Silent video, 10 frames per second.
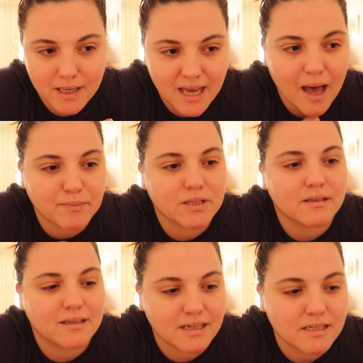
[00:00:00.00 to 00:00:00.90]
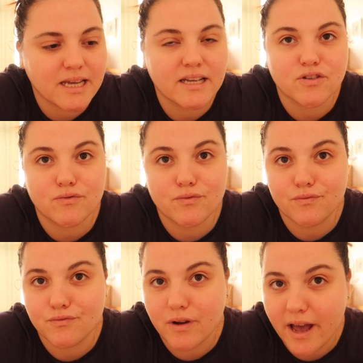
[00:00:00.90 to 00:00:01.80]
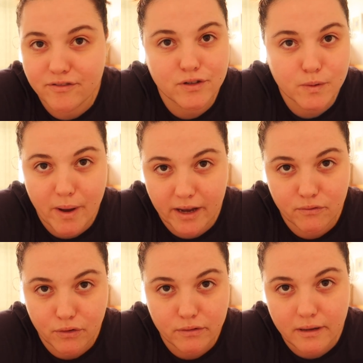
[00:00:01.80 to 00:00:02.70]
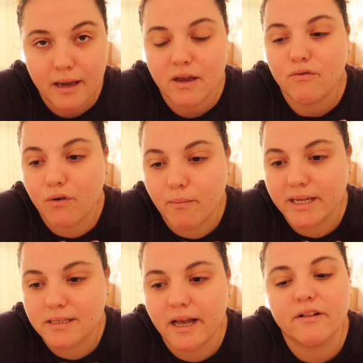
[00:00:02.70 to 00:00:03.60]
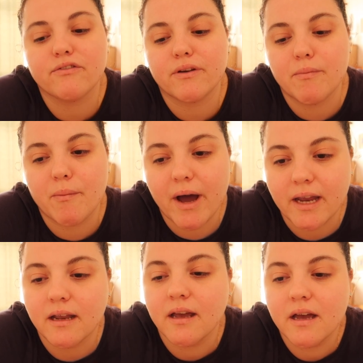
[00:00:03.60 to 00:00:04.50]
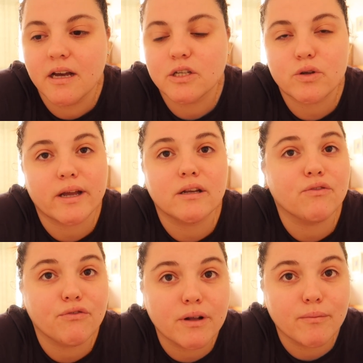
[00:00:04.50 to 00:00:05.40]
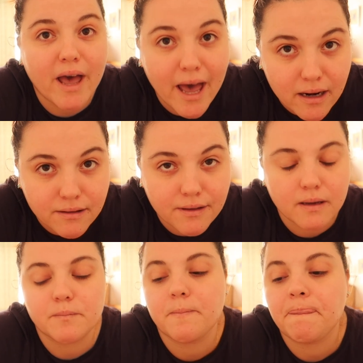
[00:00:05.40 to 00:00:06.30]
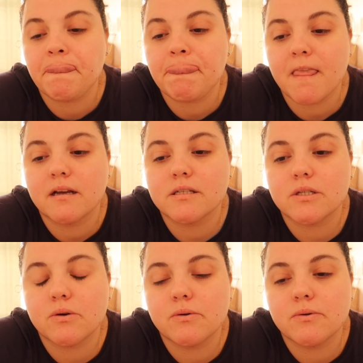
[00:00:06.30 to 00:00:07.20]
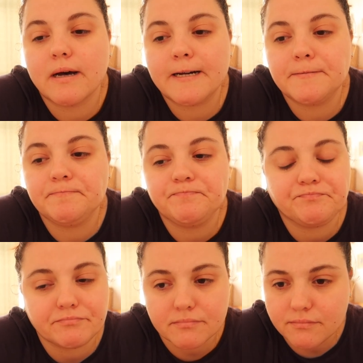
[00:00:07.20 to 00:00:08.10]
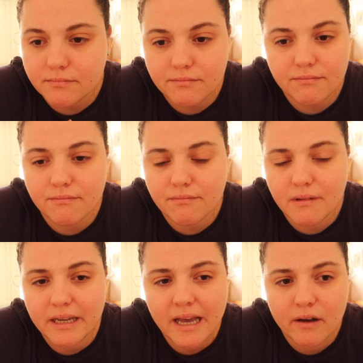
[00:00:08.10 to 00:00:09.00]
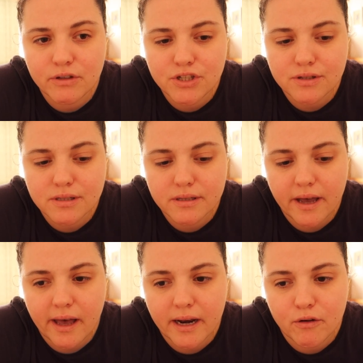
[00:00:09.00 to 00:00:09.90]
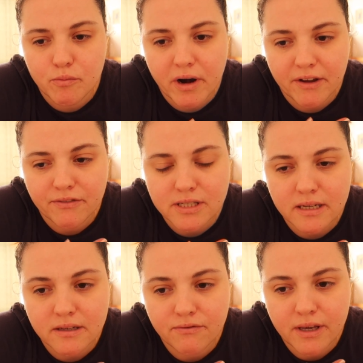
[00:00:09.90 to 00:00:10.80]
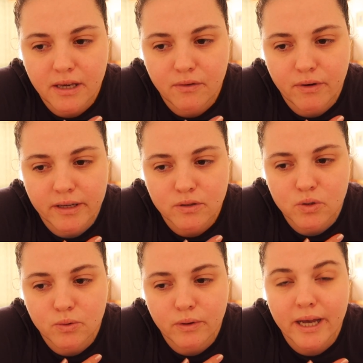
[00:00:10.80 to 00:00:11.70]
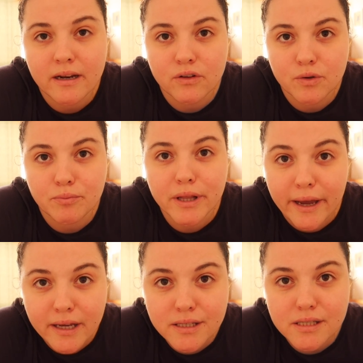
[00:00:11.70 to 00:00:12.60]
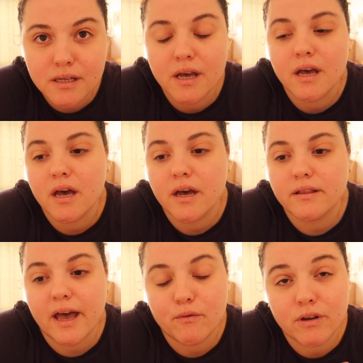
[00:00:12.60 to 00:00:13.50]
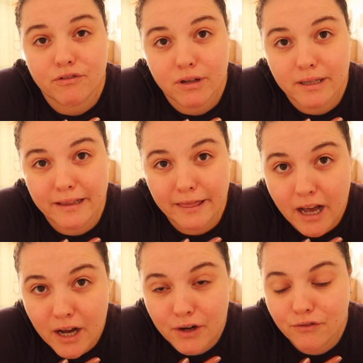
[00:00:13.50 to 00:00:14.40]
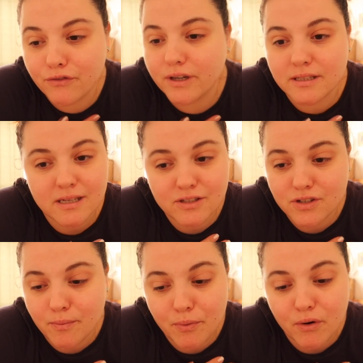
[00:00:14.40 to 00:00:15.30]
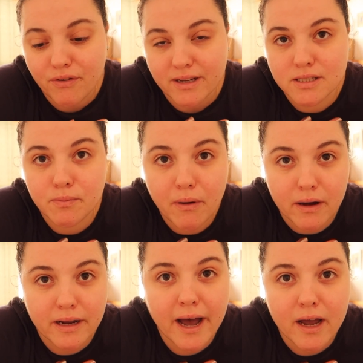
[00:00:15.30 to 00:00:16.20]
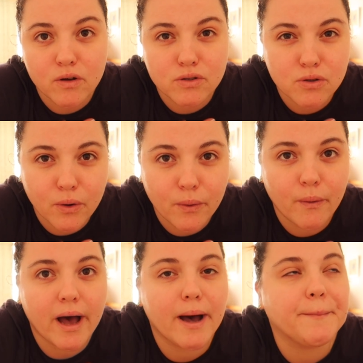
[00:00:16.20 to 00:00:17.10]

kept this as a unrespectful thing for myself in my mind. So I didn't film anything. So yeah, we just had our breakfast and then we went to another place that we really love. It's a perfect spot. I also